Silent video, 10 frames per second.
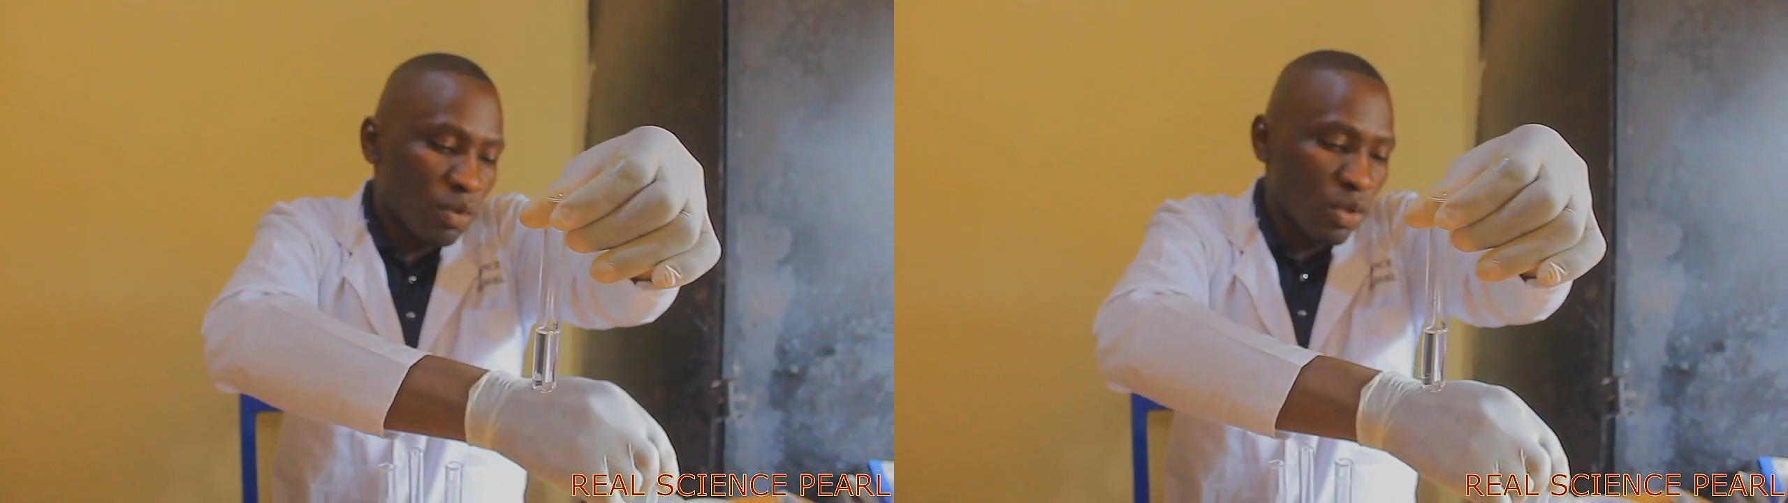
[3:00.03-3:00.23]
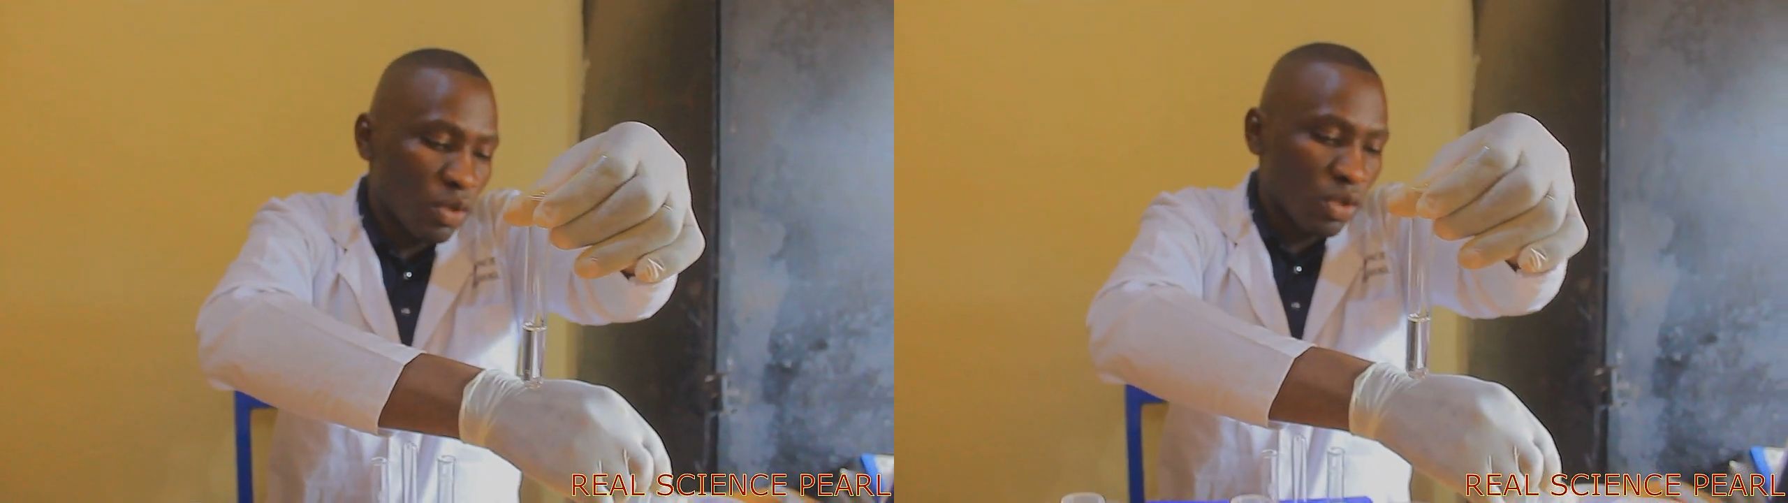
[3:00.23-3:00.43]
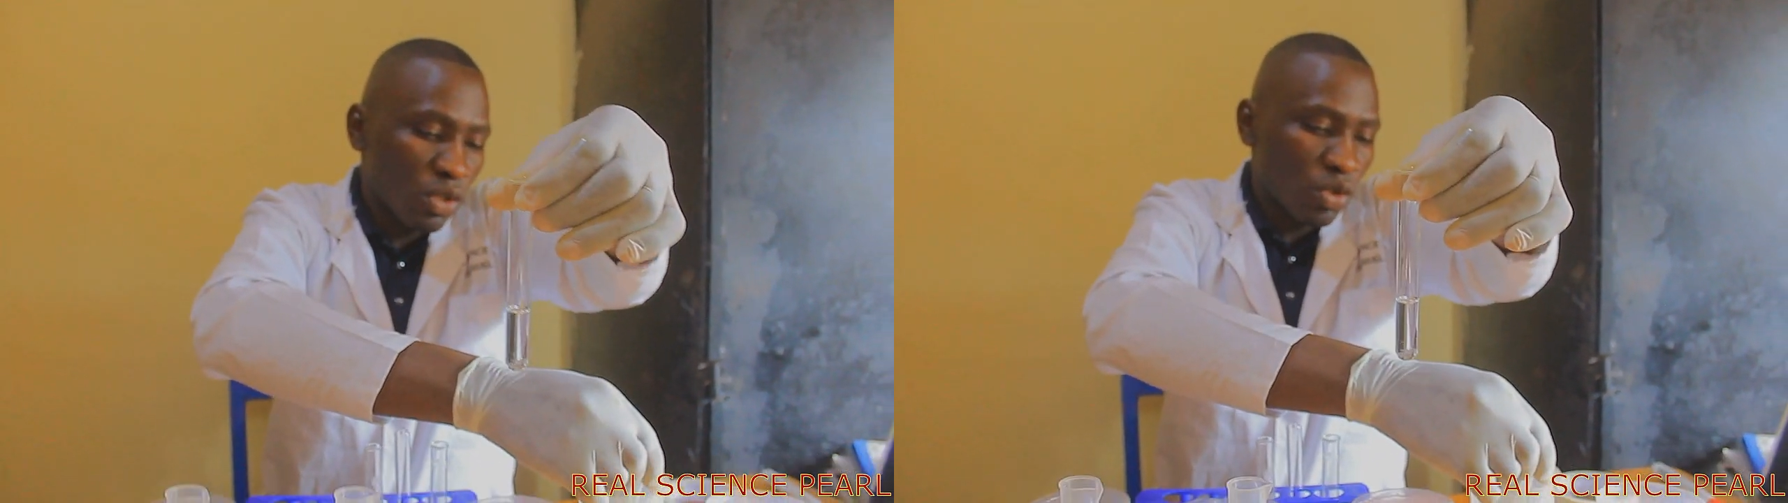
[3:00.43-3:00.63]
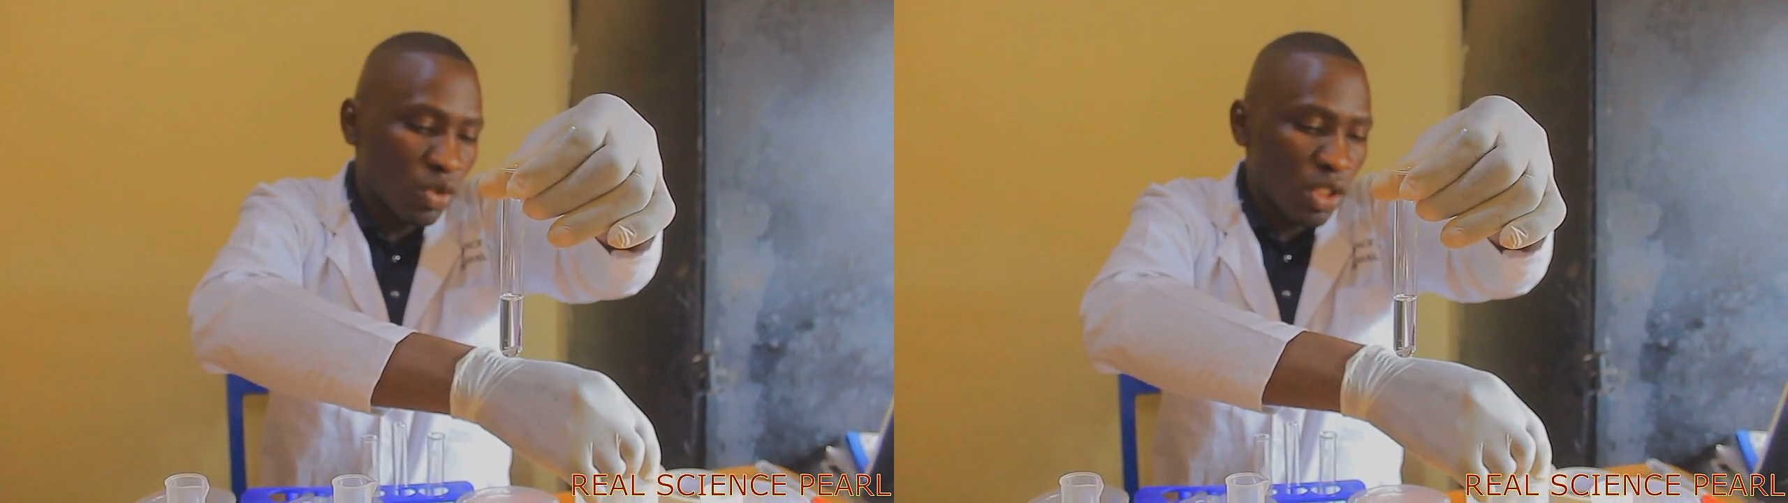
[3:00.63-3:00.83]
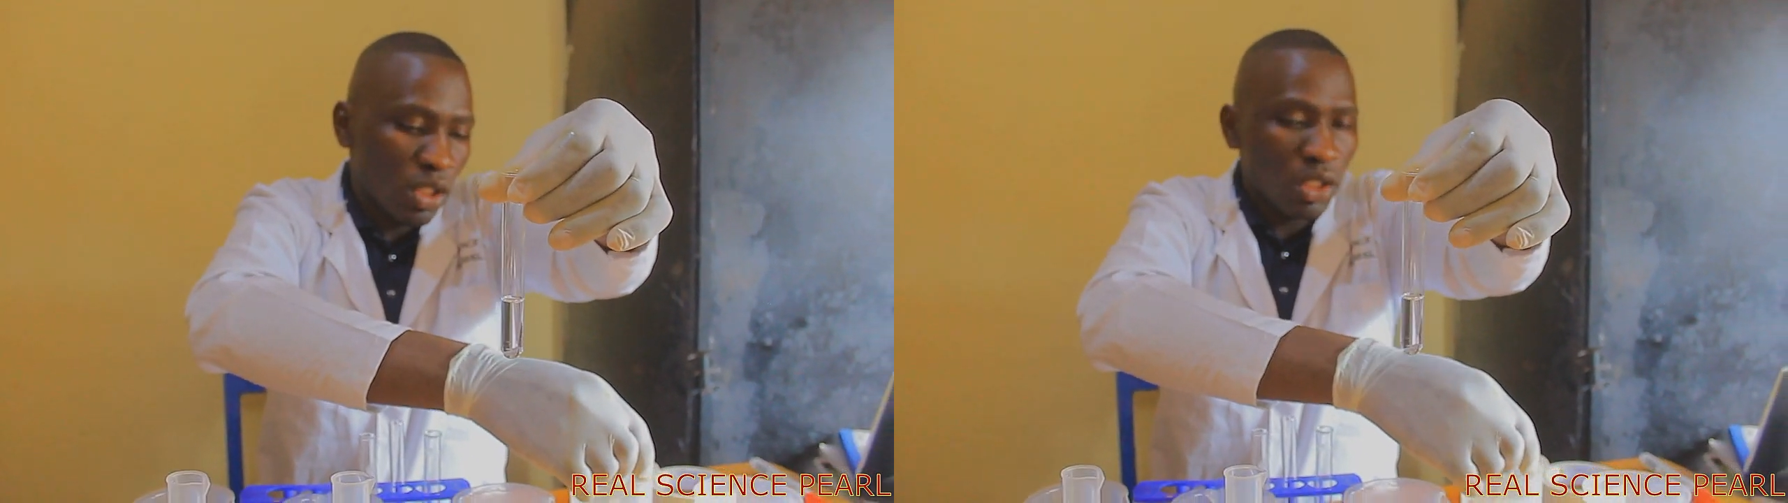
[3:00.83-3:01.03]
solution to
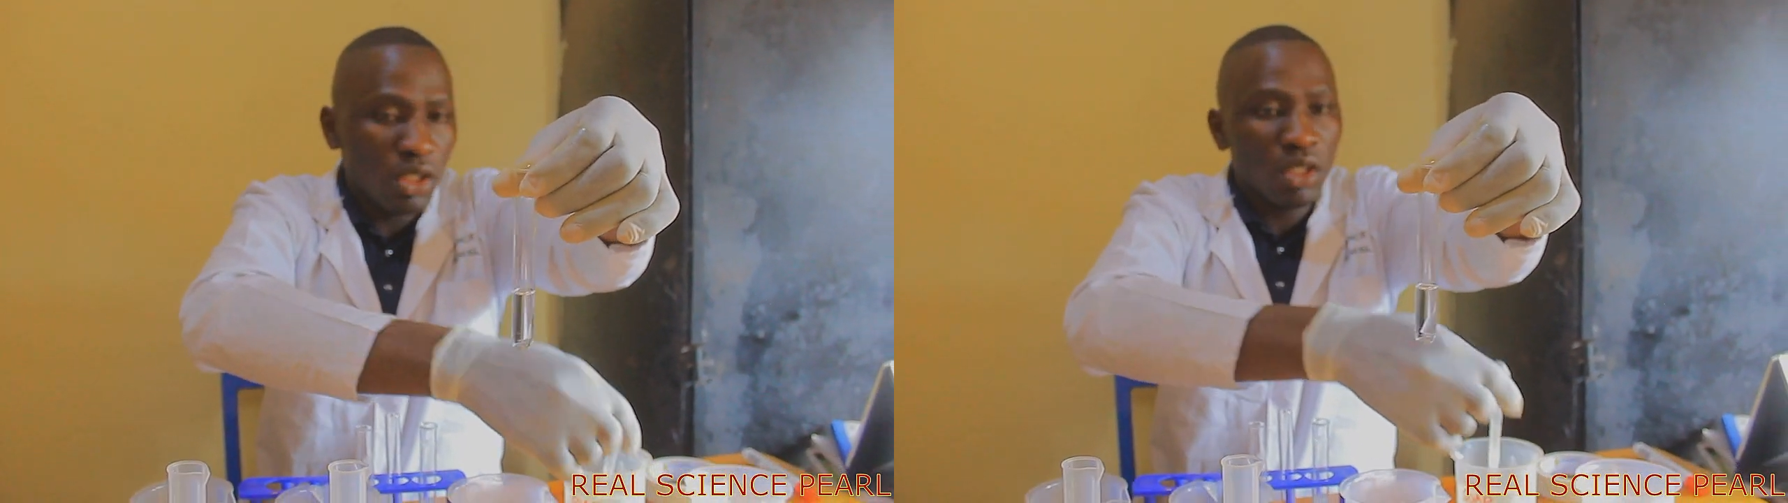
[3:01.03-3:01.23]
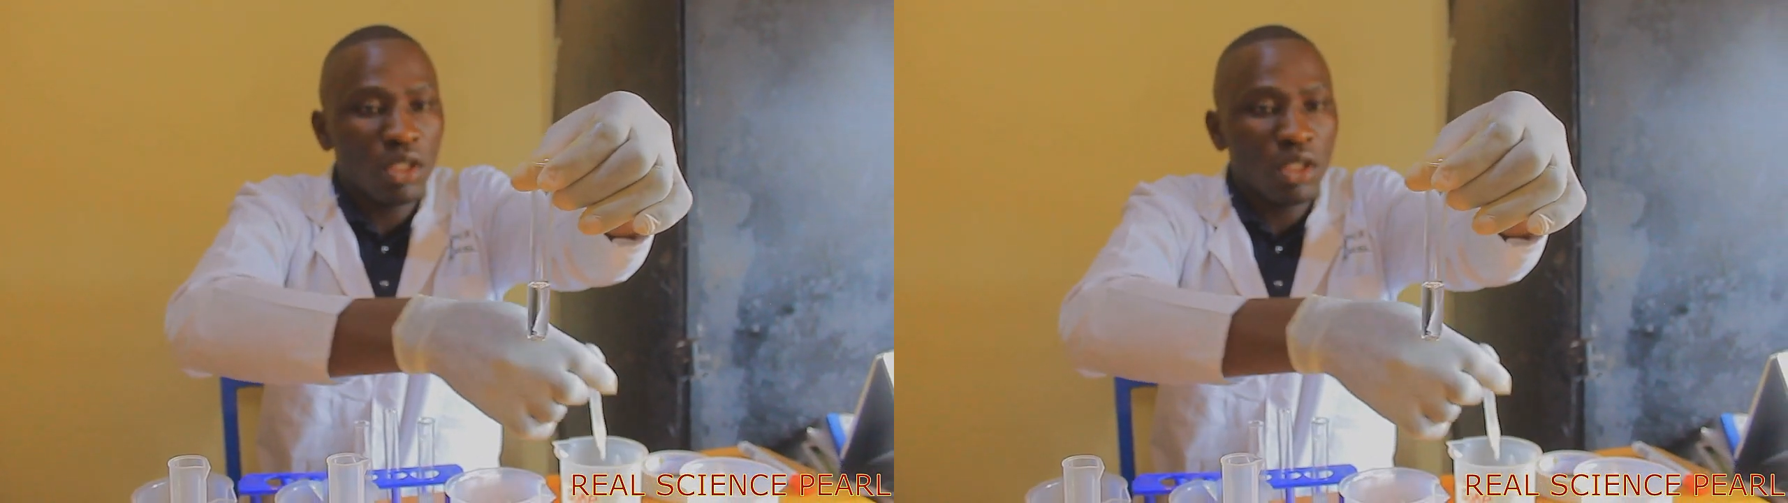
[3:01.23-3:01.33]
it.